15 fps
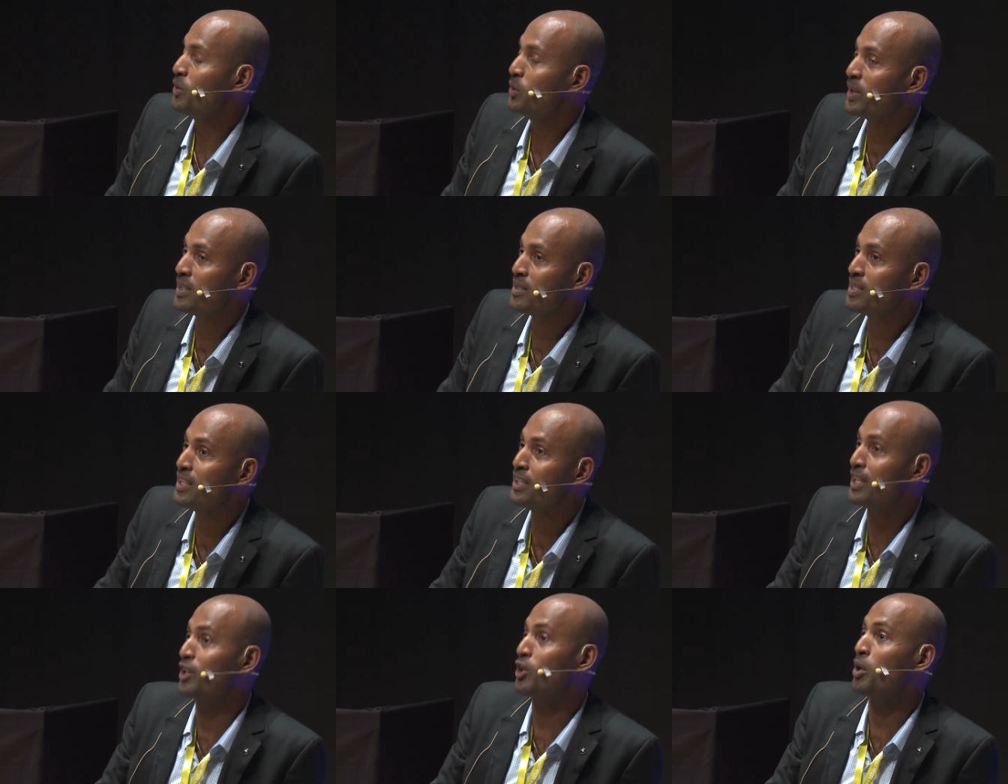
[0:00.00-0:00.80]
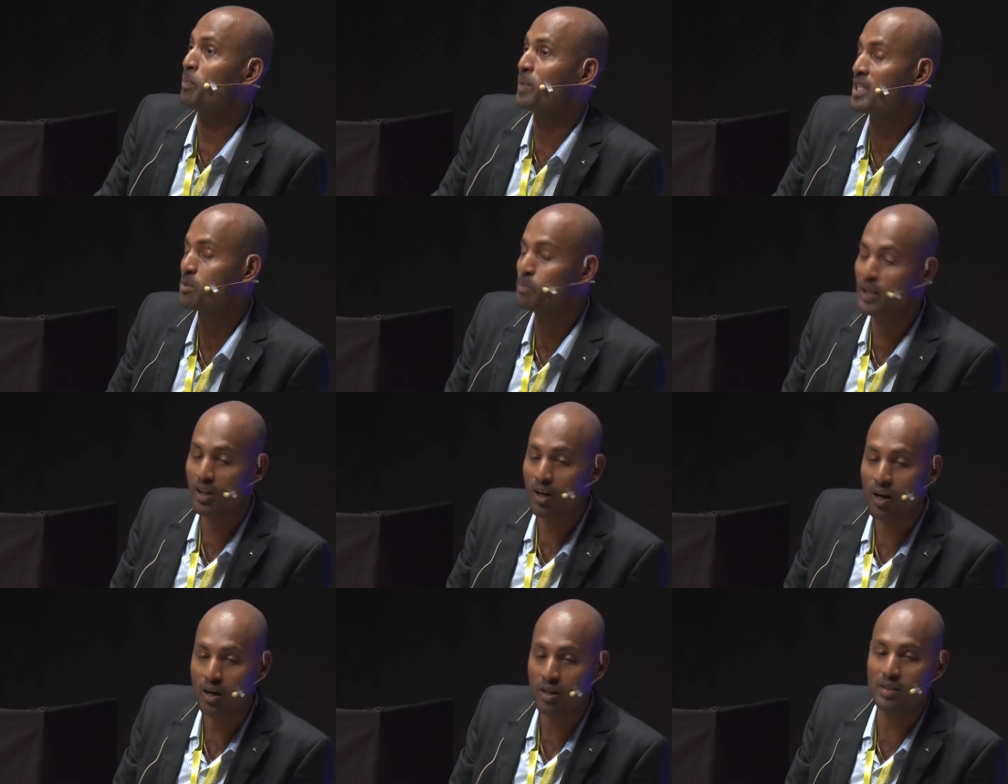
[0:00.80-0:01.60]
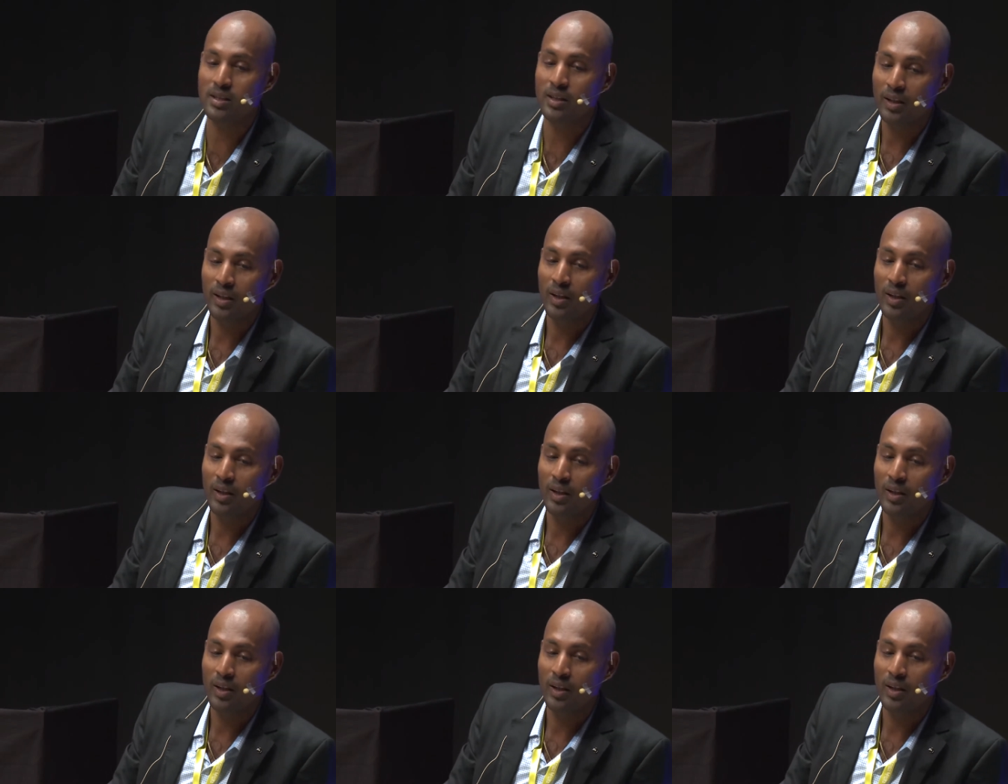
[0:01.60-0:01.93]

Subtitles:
You can see they're topless because